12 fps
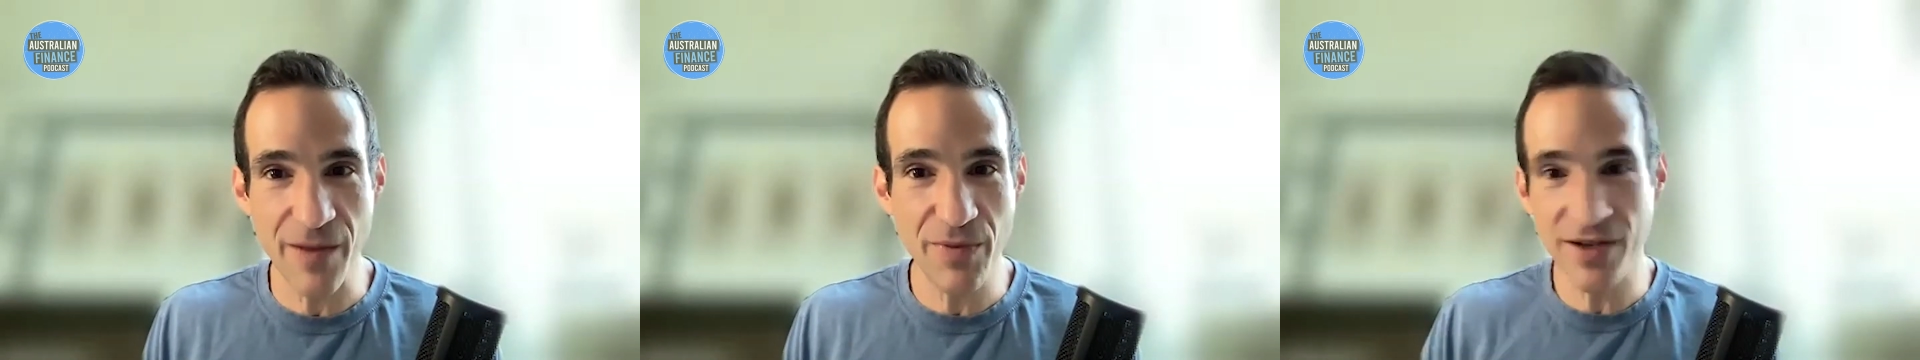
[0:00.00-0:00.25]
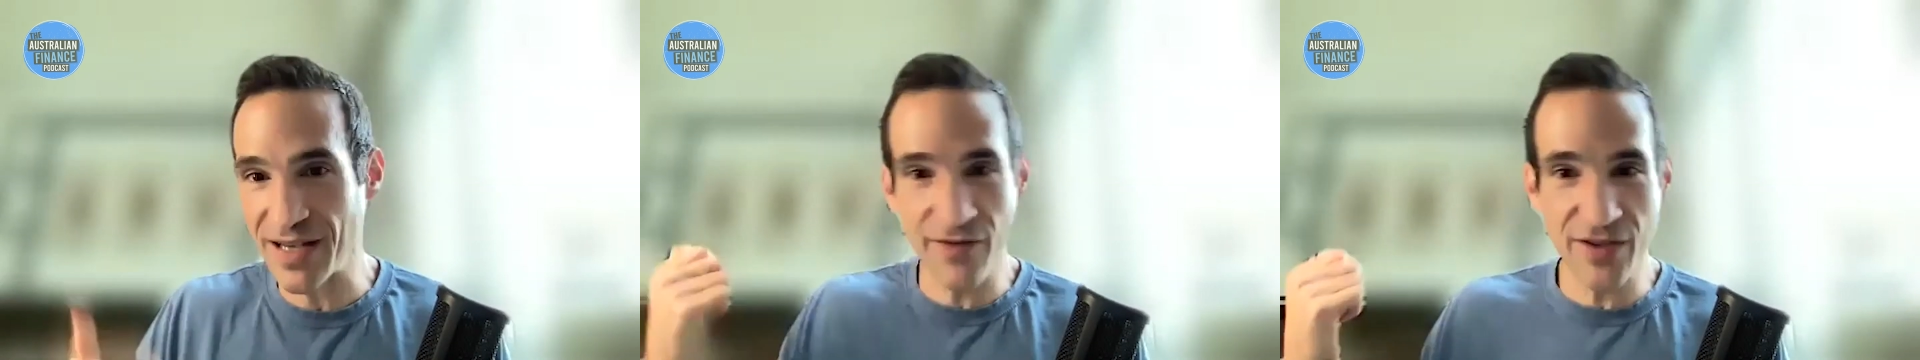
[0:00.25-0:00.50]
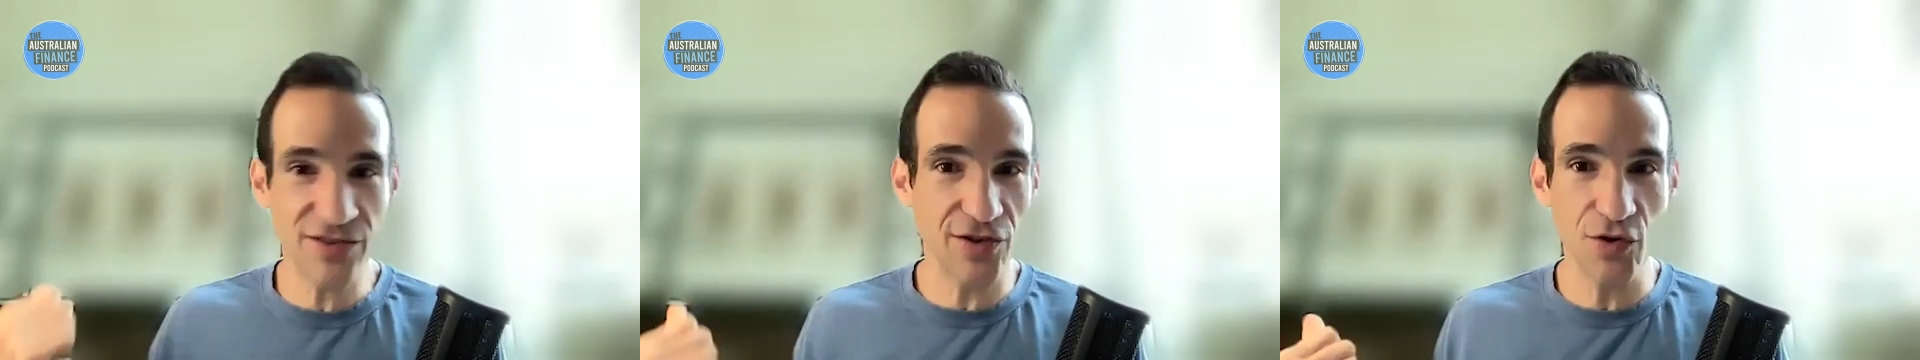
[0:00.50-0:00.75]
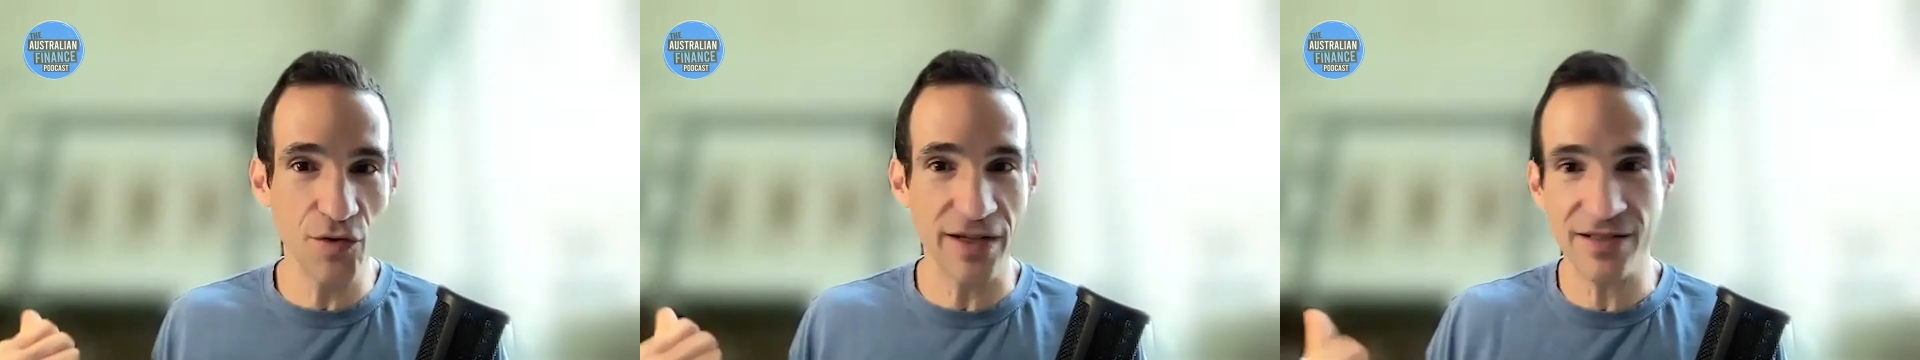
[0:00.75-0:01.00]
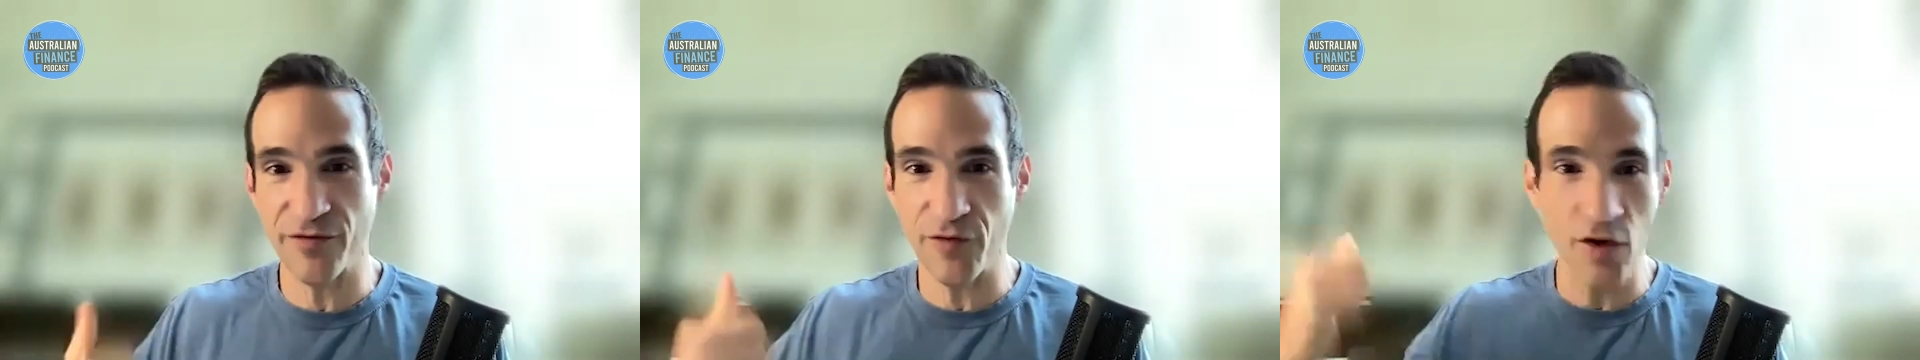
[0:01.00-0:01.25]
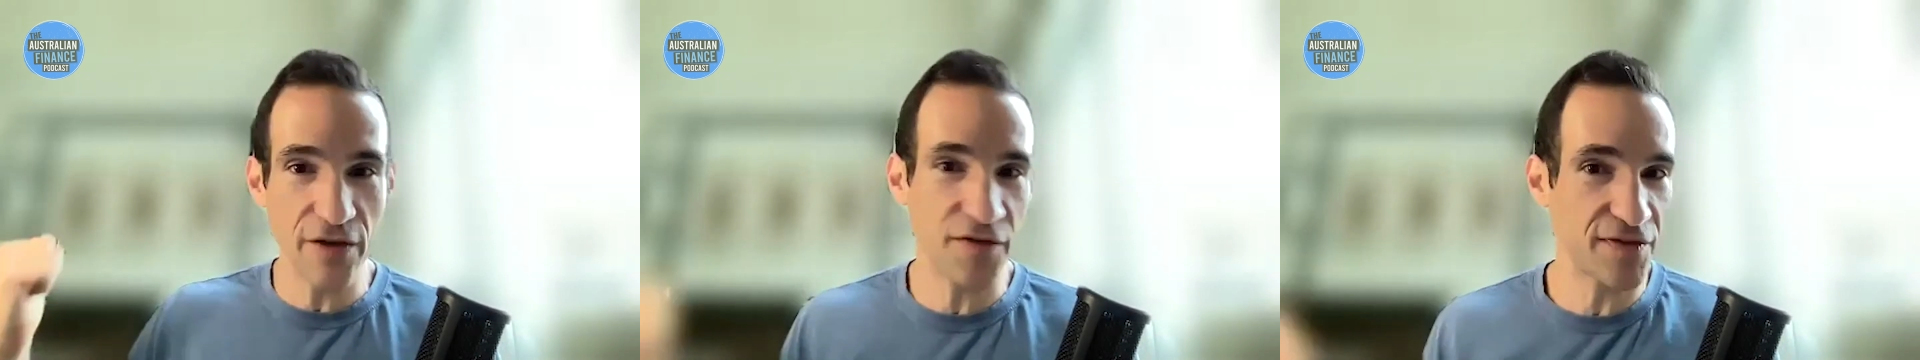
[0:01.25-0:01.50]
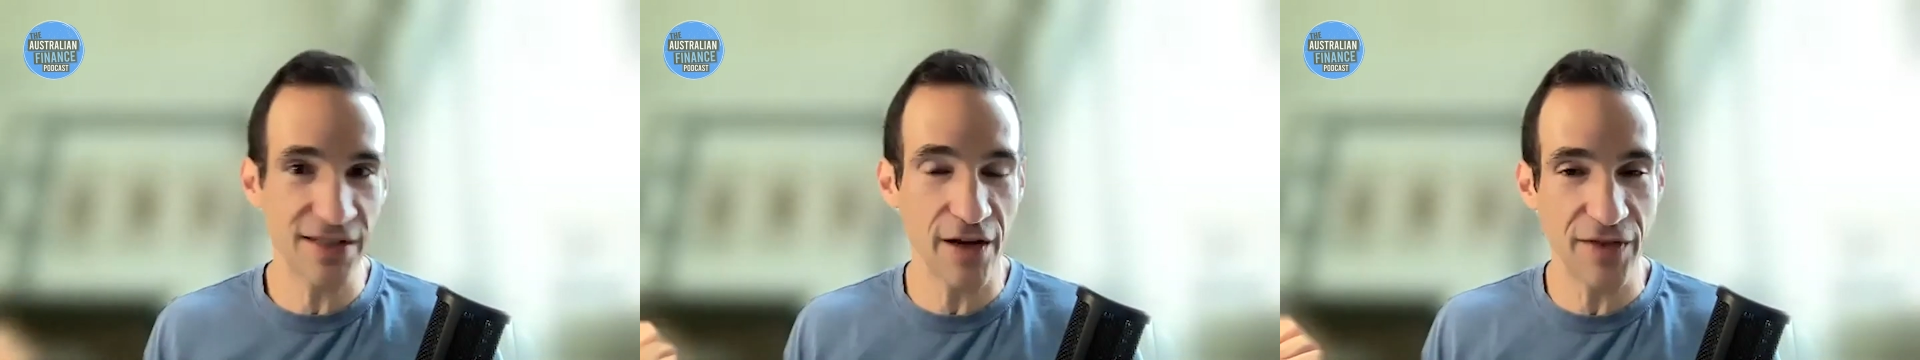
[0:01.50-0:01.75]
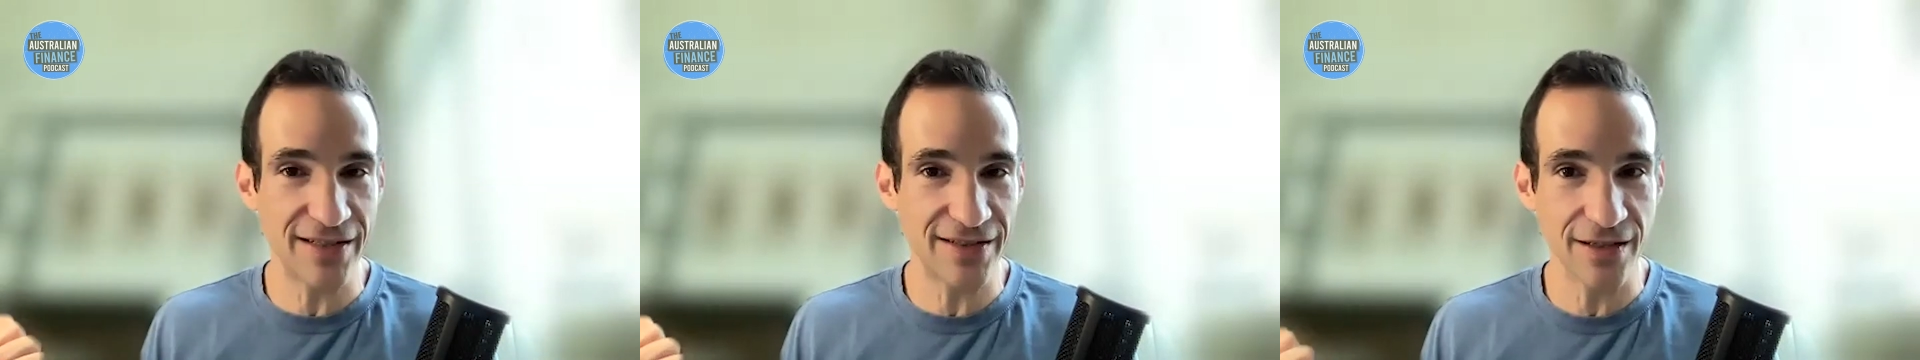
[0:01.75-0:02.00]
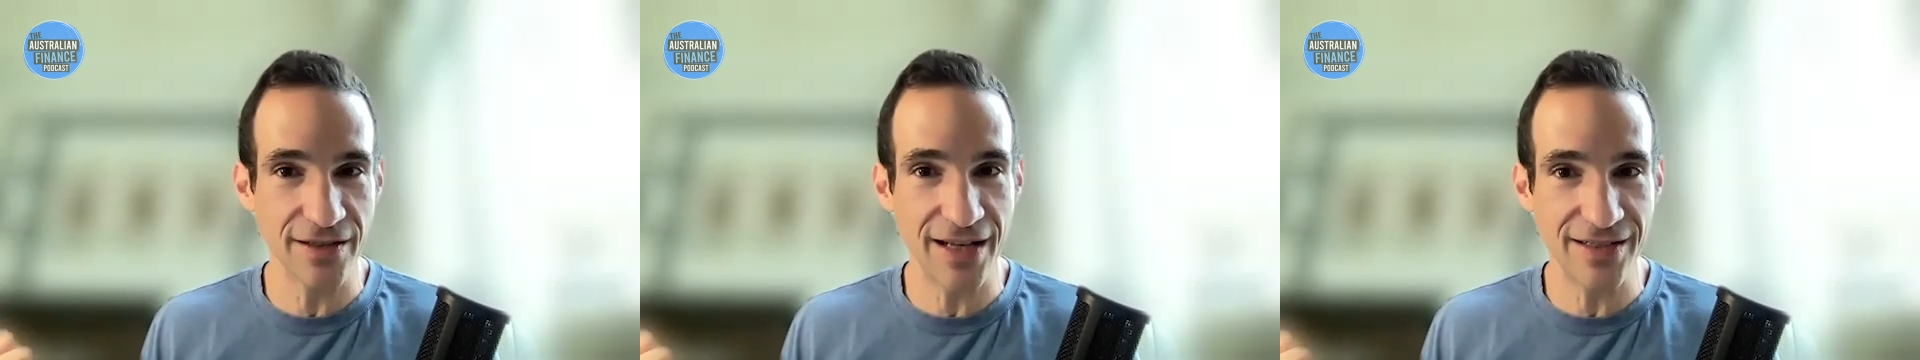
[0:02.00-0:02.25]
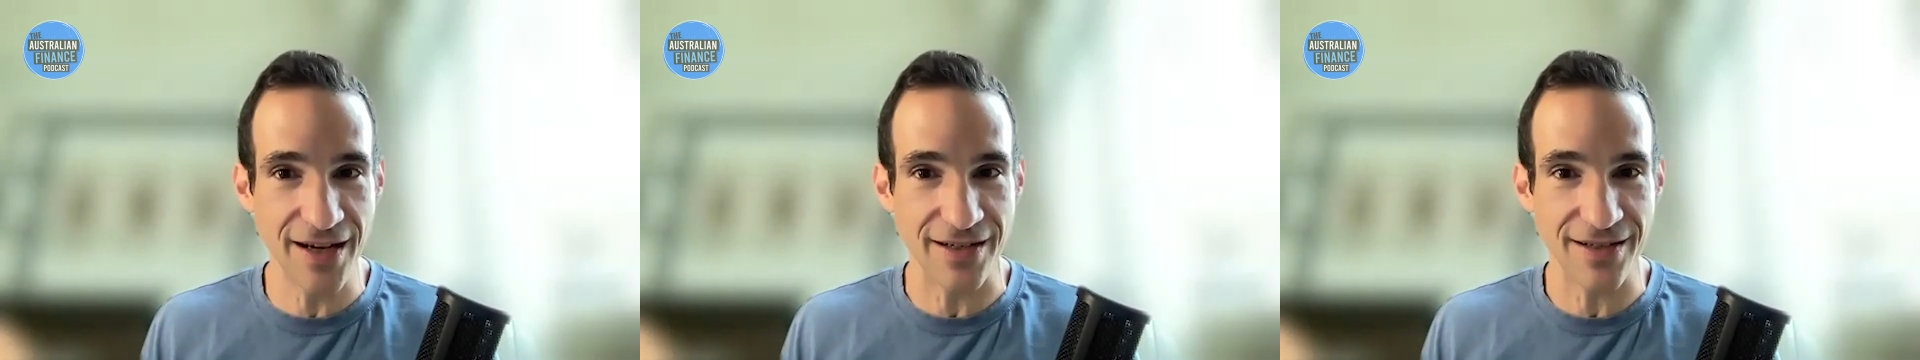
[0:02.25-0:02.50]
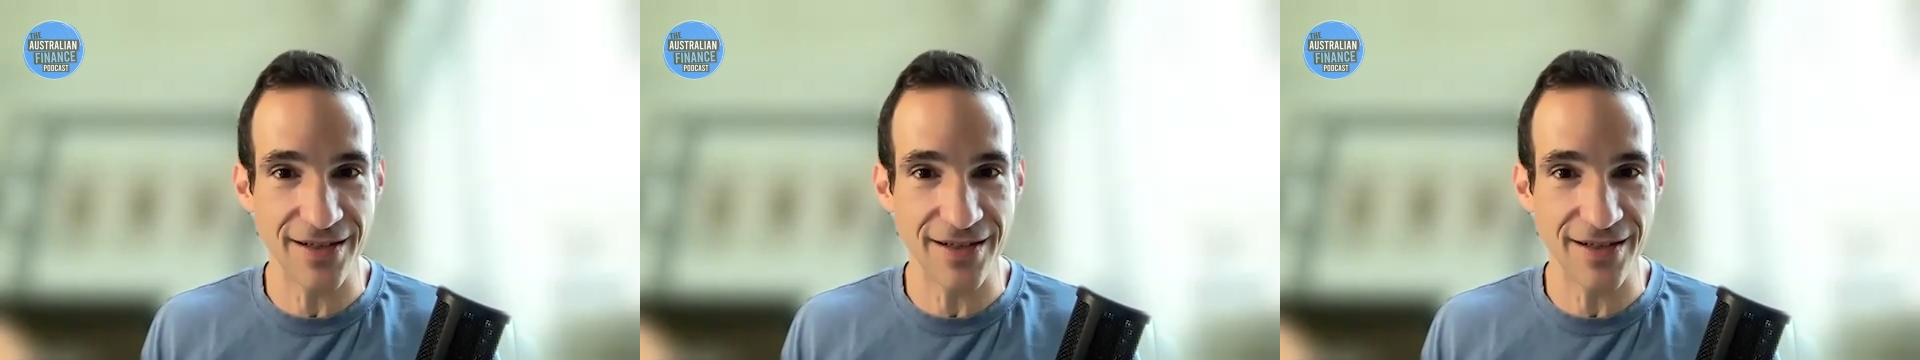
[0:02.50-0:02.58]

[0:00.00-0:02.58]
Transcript: Because I have this to-do list full of stuff that's still not done.